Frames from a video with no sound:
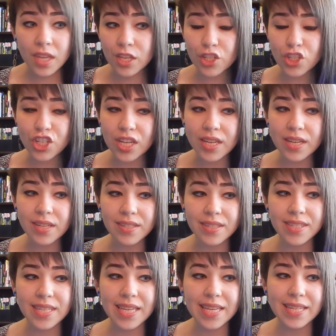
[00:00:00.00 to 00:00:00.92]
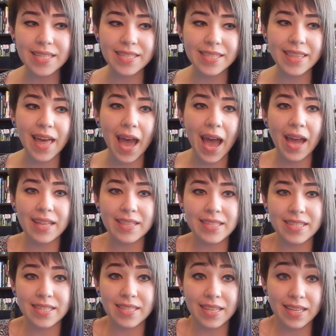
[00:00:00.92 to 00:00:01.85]
she sees that,
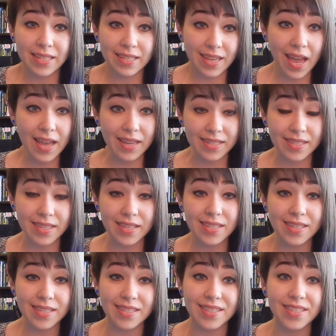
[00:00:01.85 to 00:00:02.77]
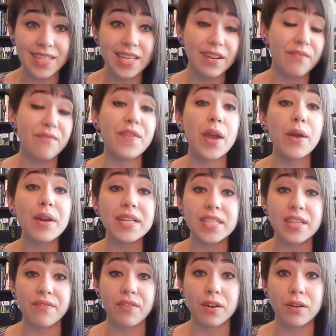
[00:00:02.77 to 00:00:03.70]
yes, this is indeed a very
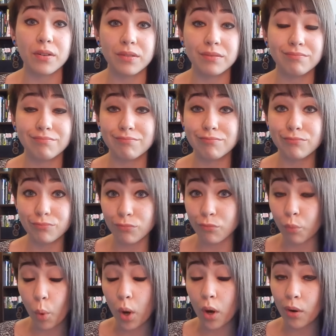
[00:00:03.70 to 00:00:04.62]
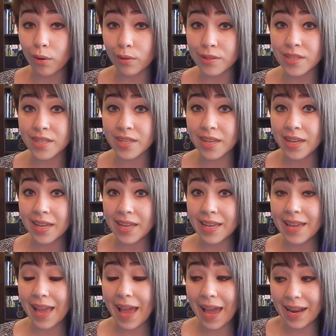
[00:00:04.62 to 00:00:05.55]
different world
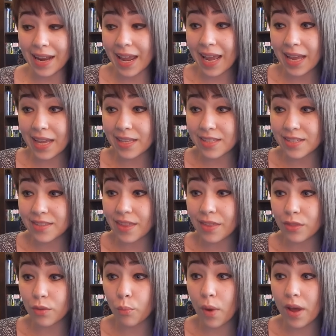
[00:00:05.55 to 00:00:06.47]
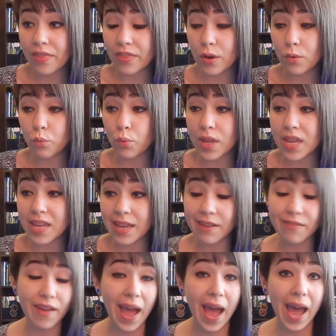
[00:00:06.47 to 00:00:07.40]
at hand than the one that we
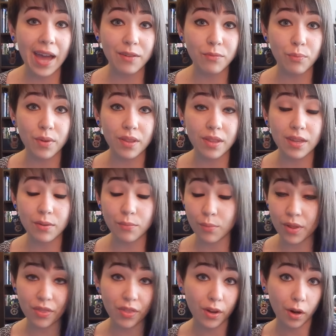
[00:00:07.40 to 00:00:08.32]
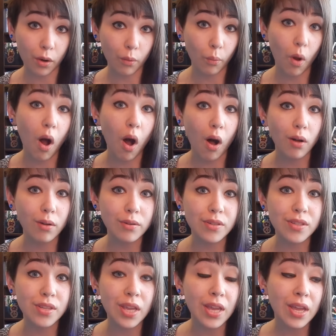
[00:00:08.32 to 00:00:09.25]
have had within our
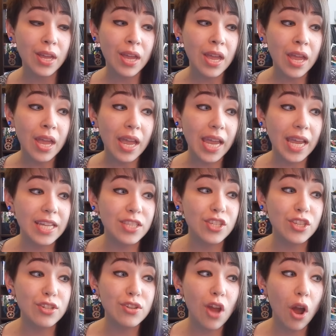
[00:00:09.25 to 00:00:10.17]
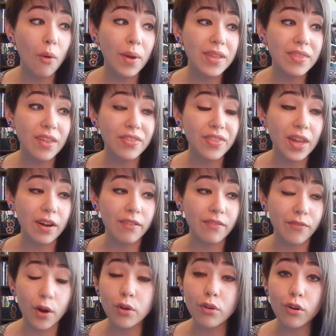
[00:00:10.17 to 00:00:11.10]
walls. And knowing that they're
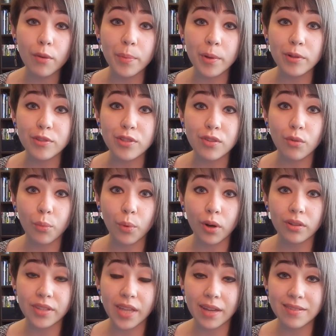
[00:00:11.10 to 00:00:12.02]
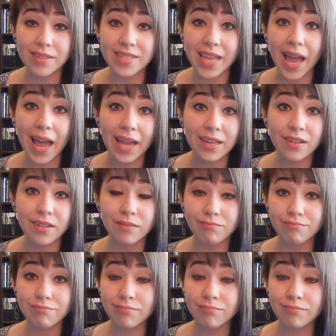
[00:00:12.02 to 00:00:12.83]
vulnerable to the world outside